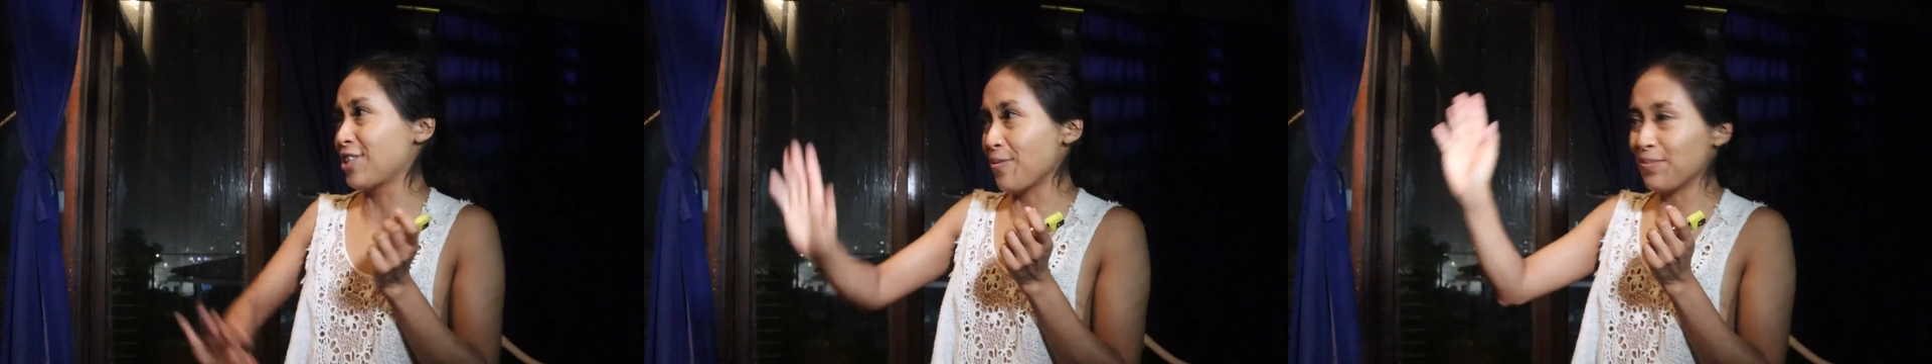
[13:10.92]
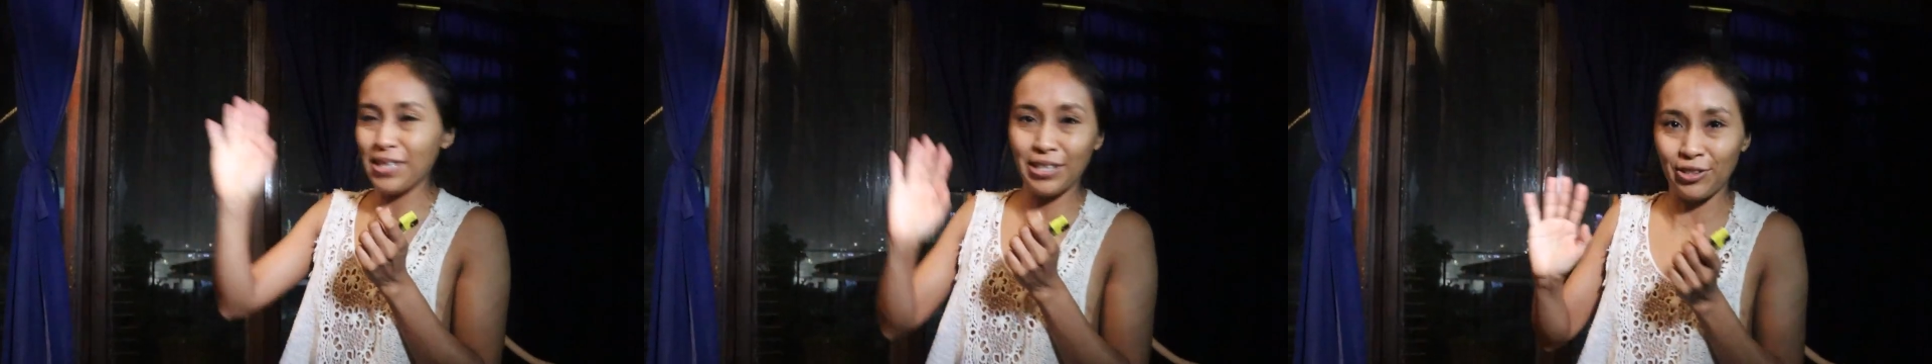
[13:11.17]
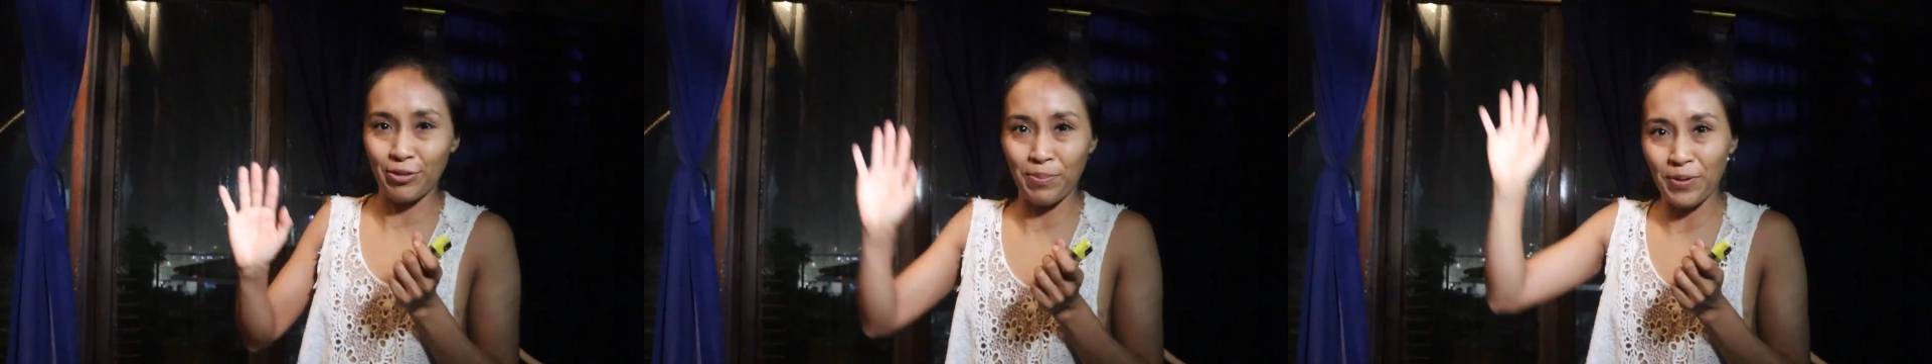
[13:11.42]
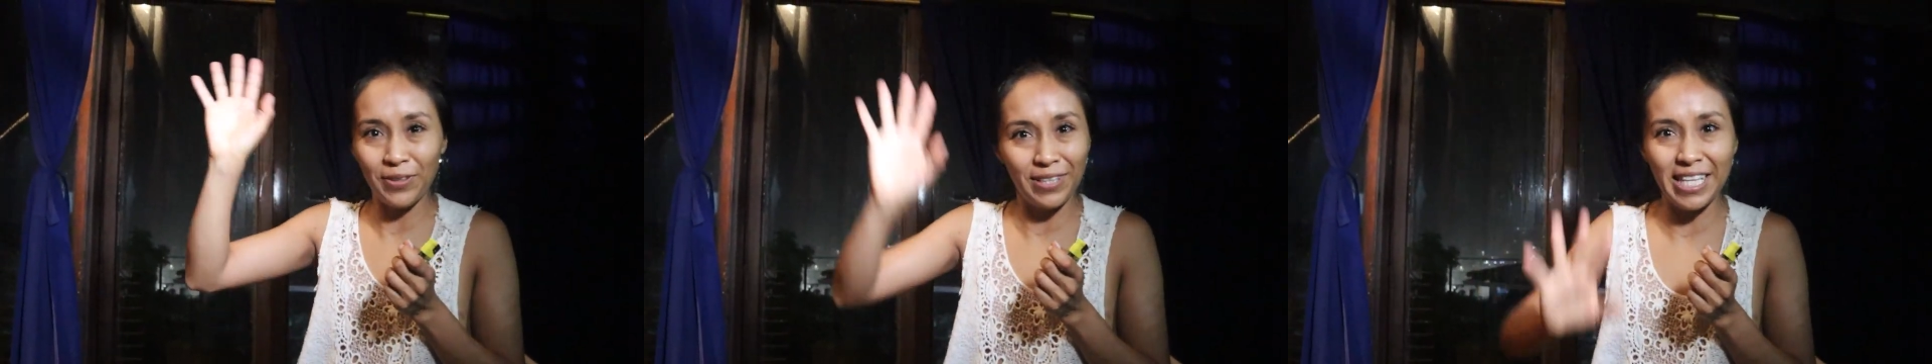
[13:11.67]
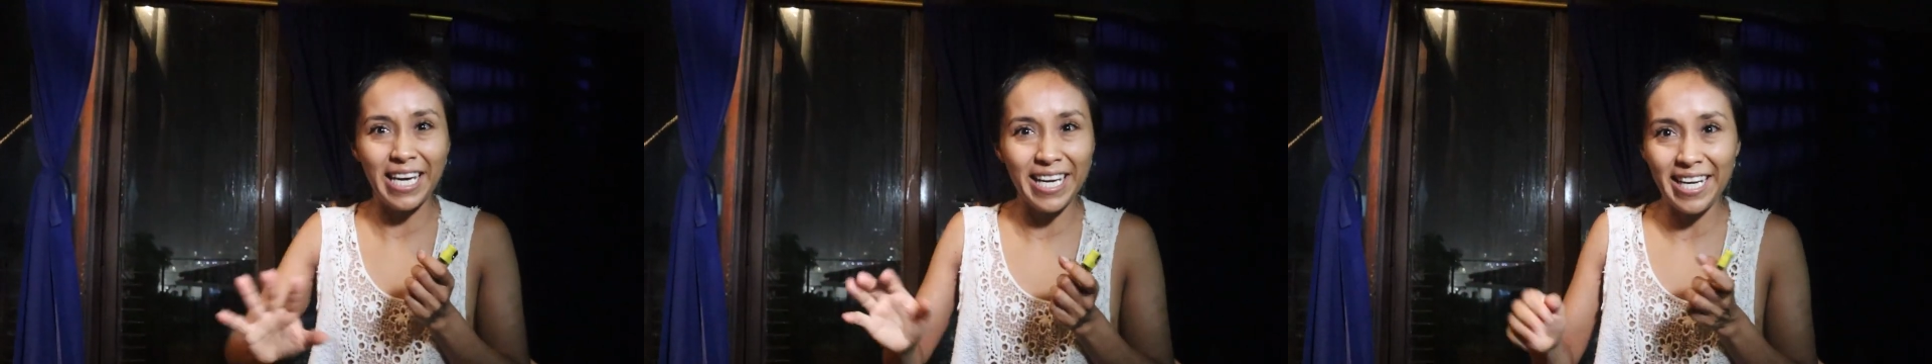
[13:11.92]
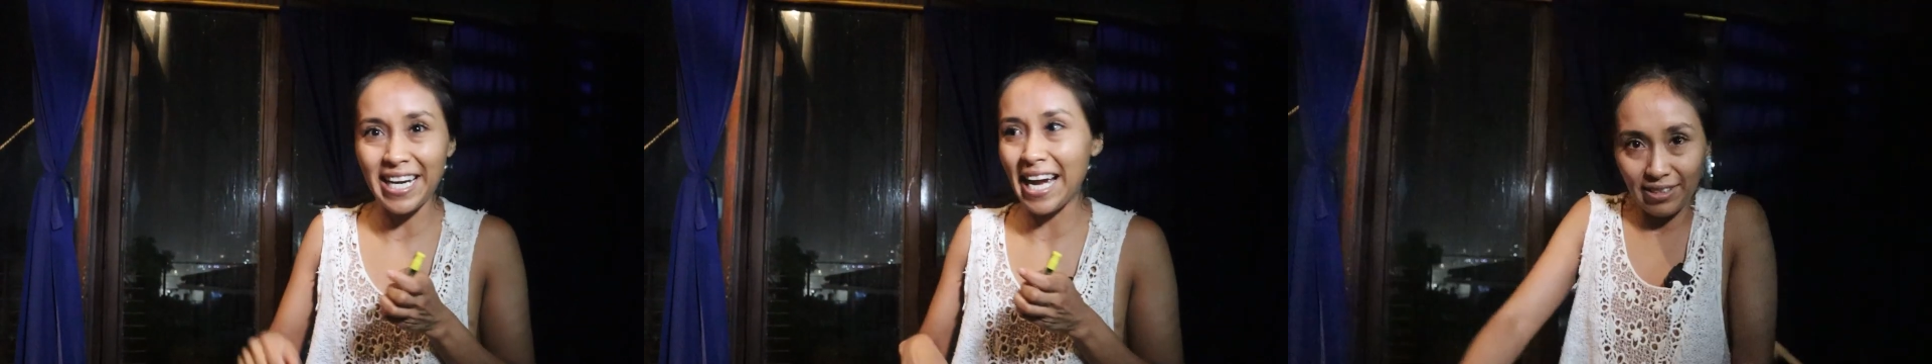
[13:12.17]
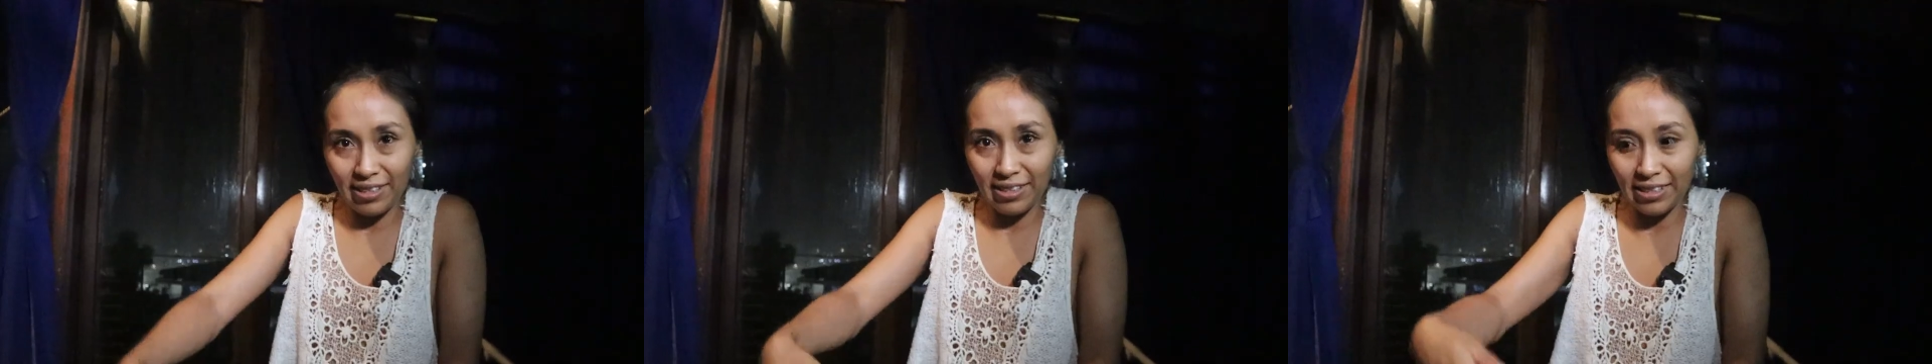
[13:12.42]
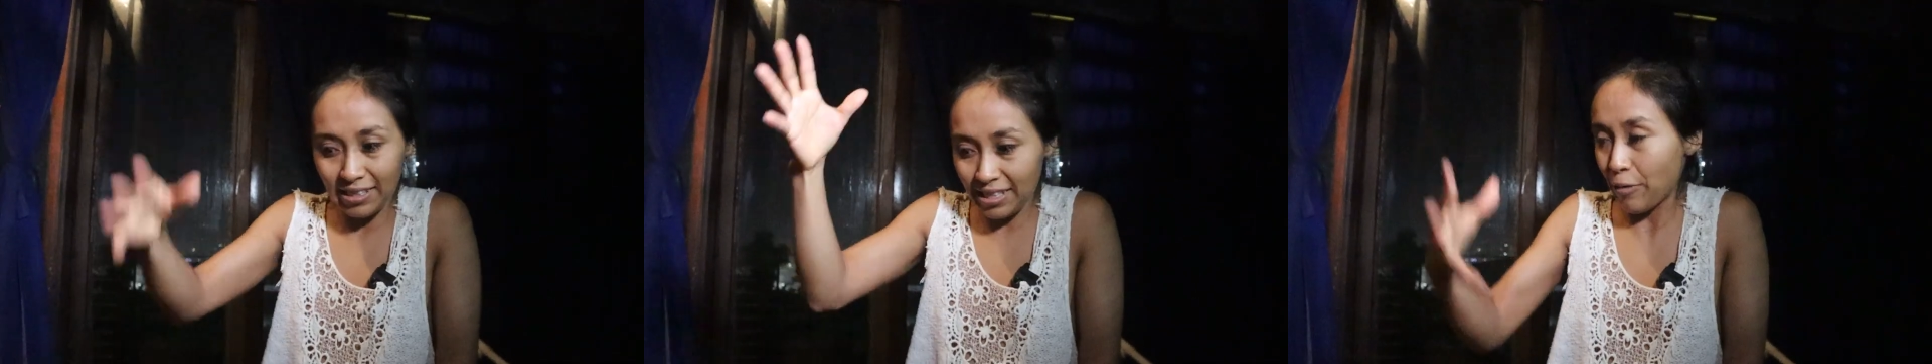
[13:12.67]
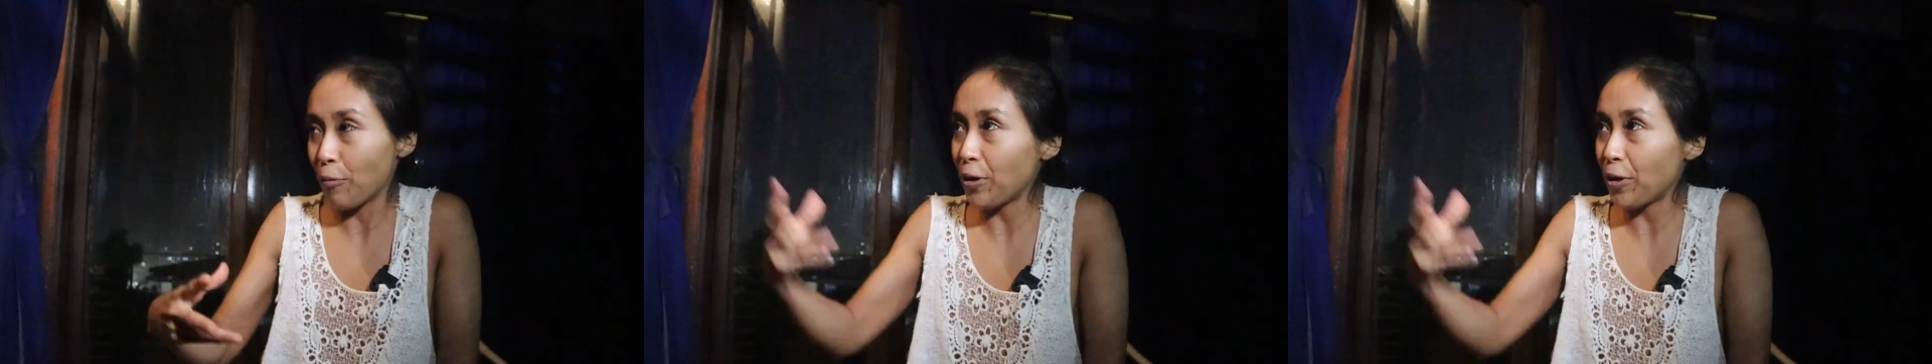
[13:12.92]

something to put there. The